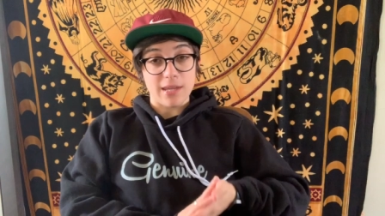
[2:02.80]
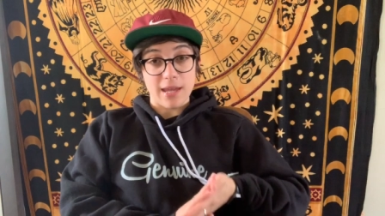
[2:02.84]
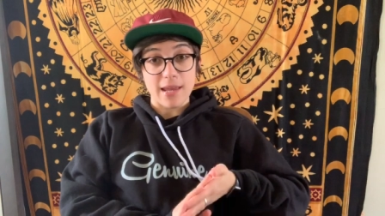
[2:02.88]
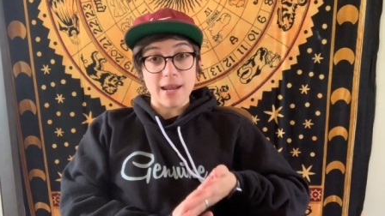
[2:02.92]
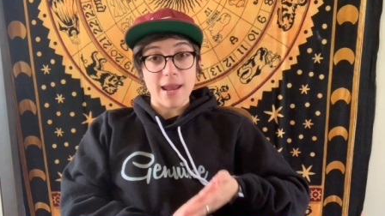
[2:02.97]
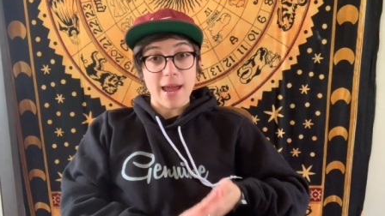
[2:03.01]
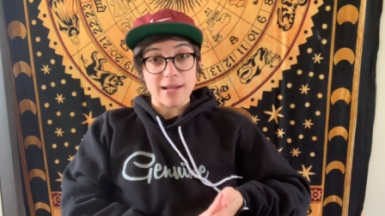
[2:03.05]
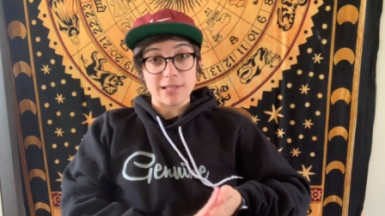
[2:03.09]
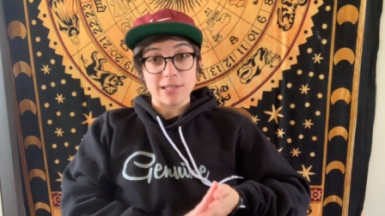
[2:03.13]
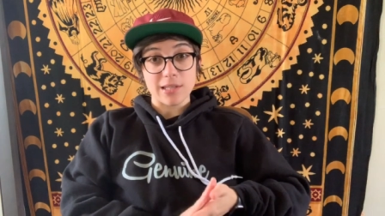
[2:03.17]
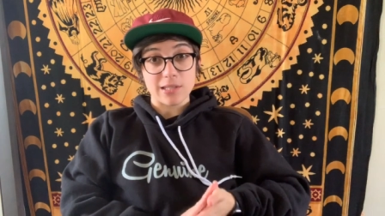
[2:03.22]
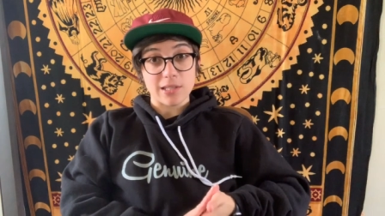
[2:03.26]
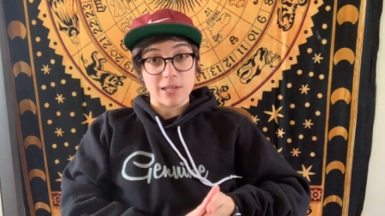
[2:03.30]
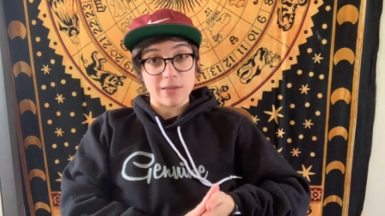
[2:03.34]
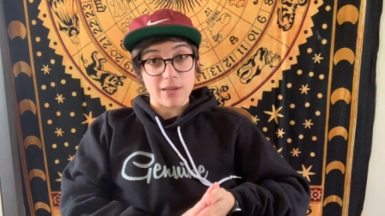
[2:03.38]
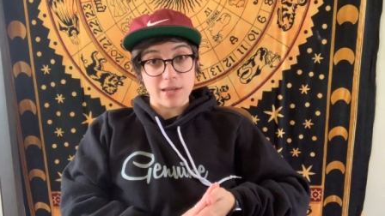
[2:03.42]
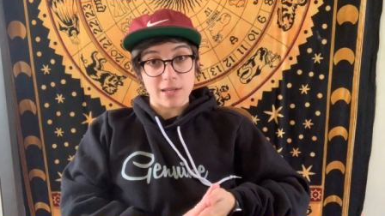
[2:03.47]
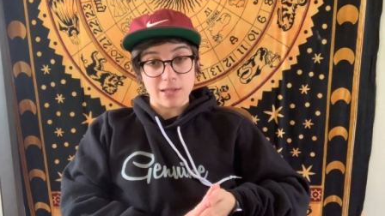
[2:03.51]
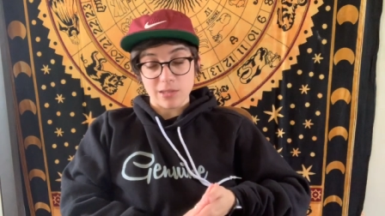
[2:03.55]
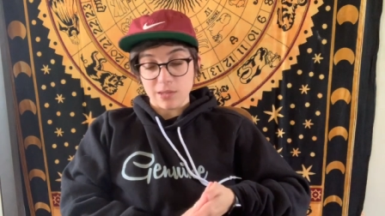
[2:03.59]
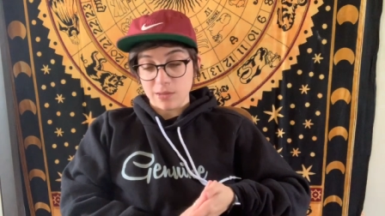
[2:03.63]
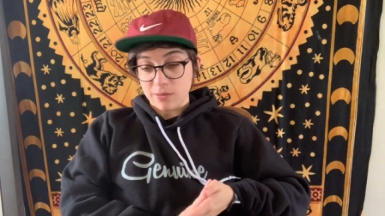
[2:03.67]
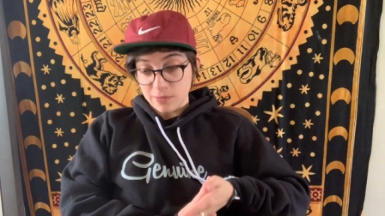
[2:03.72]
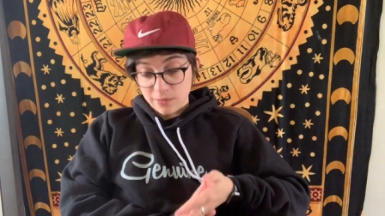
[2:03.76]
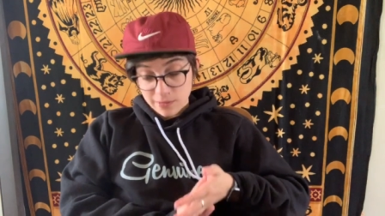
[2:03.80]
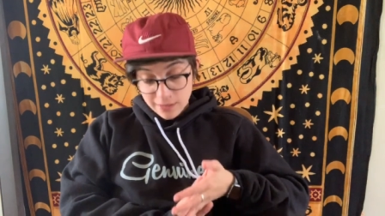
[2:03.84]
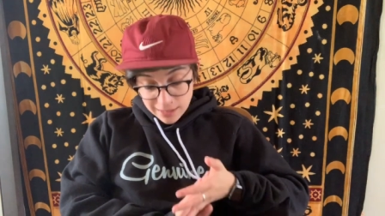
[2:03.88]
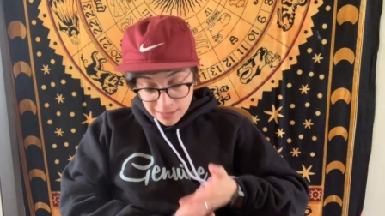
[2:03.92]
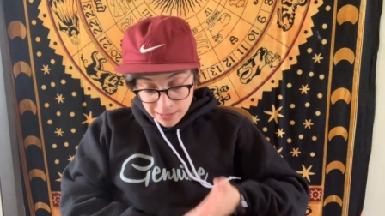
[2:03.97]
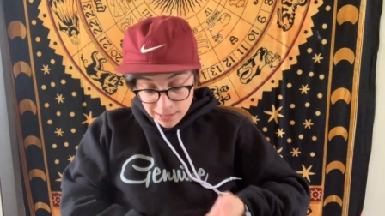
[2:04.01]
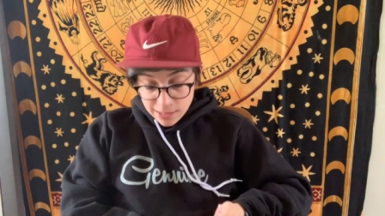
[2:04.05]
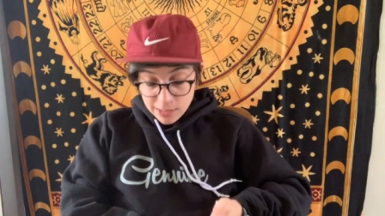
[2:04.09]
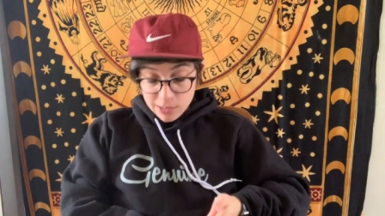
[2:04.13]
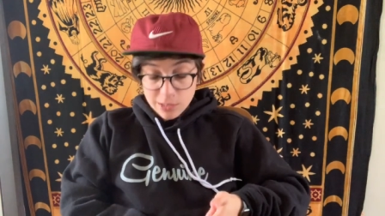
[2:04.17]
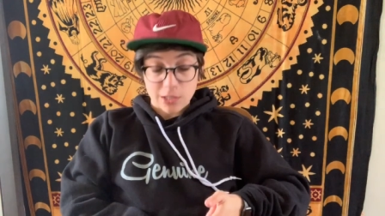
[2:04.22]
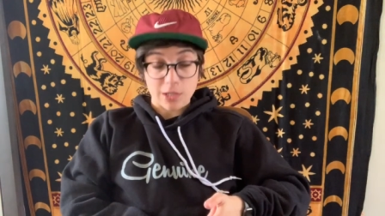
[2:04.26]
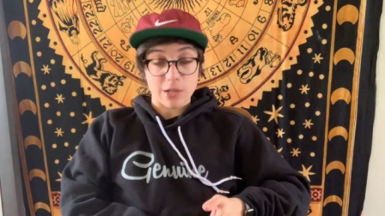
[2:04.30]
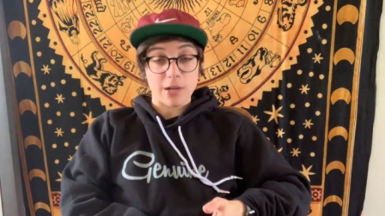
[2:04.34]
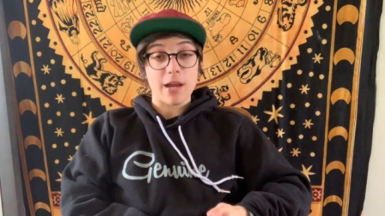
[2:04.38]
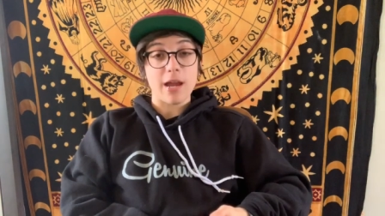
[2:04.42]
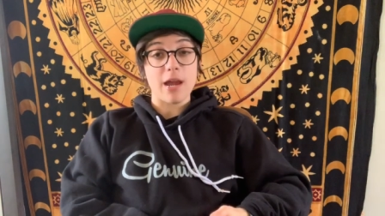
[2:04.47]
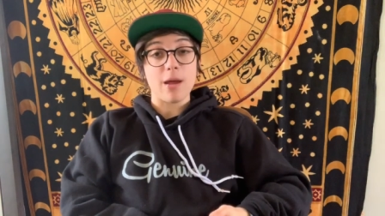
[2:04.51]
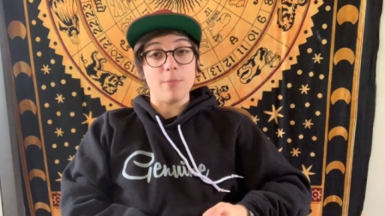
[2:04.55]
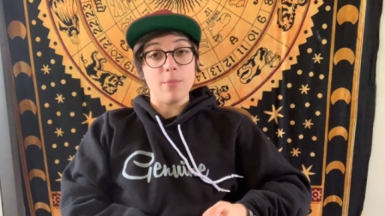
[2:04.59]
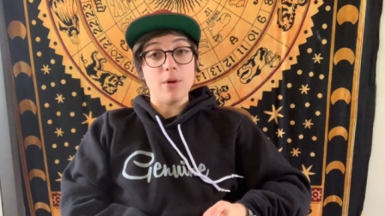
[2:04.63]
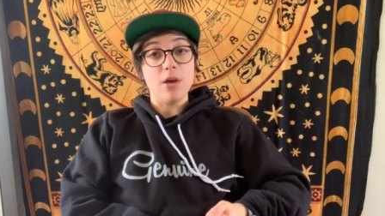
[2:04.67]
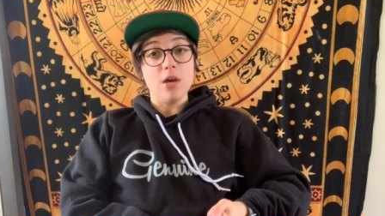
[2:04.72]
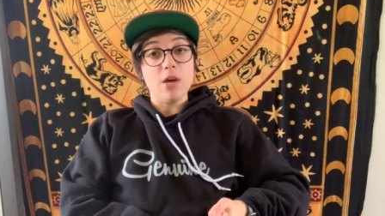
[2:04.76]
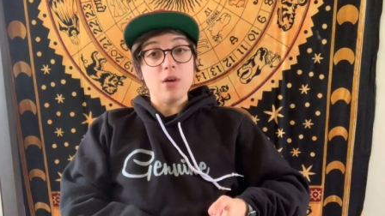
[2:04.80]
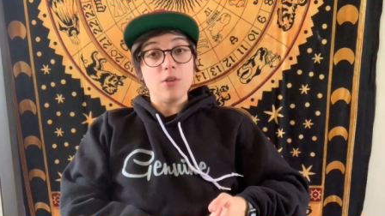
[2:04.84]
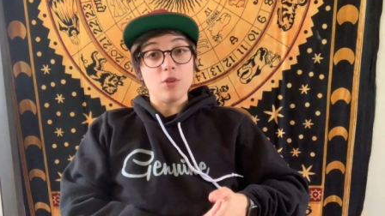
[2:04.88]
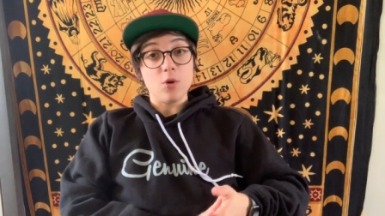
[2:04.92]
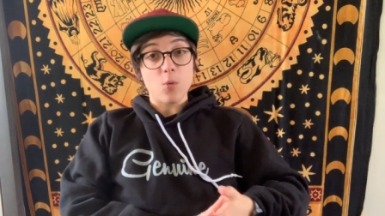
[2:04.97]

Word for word: gain access to the this Instagram,